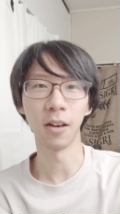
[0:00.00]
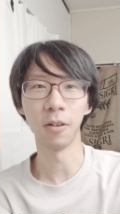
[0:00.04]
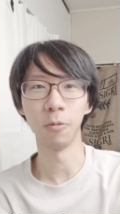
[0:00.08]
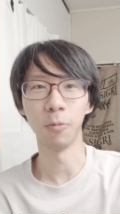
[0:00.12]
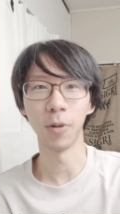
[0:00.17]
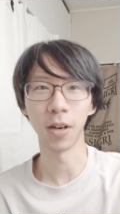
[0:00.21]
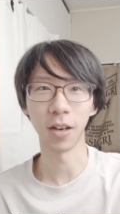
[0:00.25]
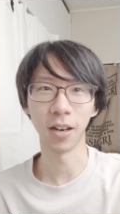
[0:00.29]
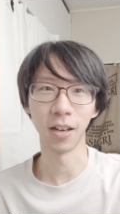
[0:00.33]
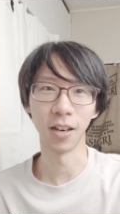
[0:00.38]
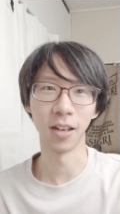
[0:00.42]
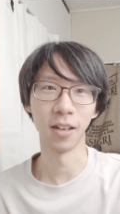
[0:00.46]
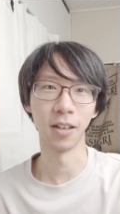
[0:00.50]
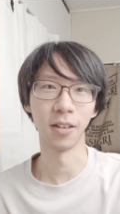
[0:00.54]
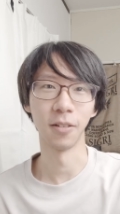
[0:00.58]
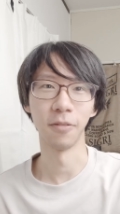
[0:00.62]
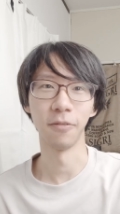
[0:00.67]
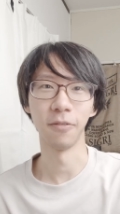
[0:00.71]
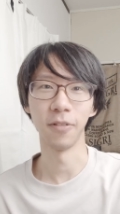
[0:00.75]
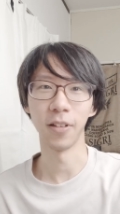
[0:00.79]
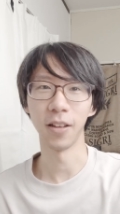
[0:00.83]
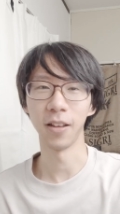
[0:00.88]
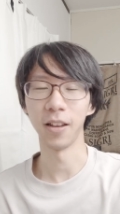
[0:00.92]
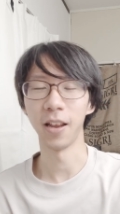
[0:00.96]
on what kind
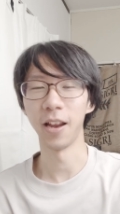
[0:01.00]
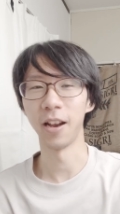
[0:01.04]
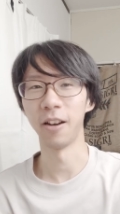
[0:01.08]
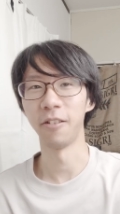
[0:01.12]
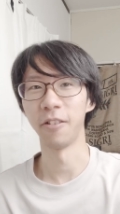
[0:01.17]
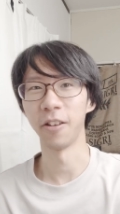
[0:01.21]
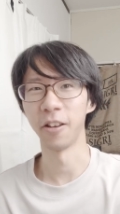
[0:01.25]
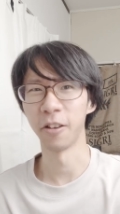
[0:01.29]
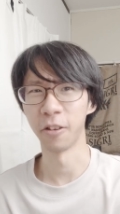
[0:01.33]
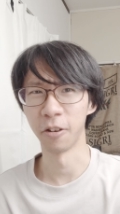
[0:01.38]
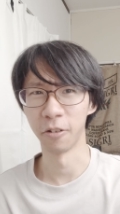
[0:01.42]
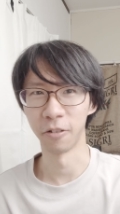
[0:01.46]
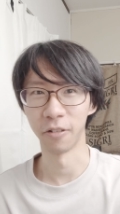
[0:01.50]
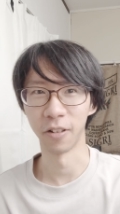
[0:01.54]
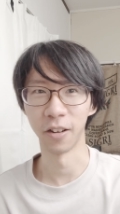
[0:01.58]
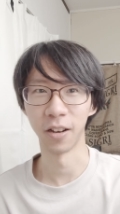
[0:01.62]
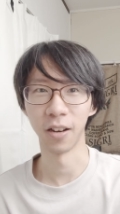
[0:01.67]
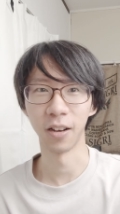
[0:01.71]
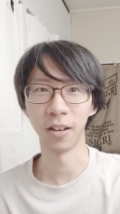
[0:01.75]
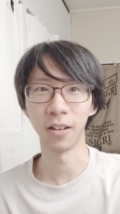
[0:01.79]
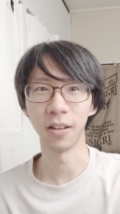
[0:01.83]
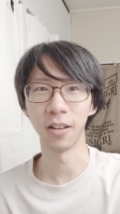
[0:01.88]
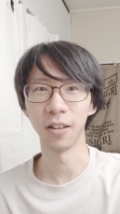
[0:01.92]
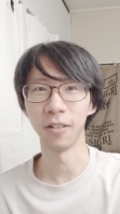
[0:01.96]
of area you're
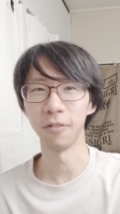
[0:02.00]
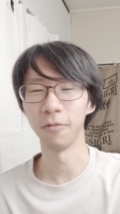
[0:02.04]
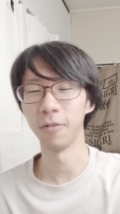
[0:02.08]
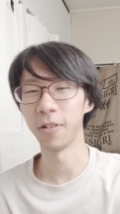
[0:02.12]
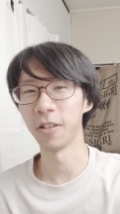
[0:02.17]
in,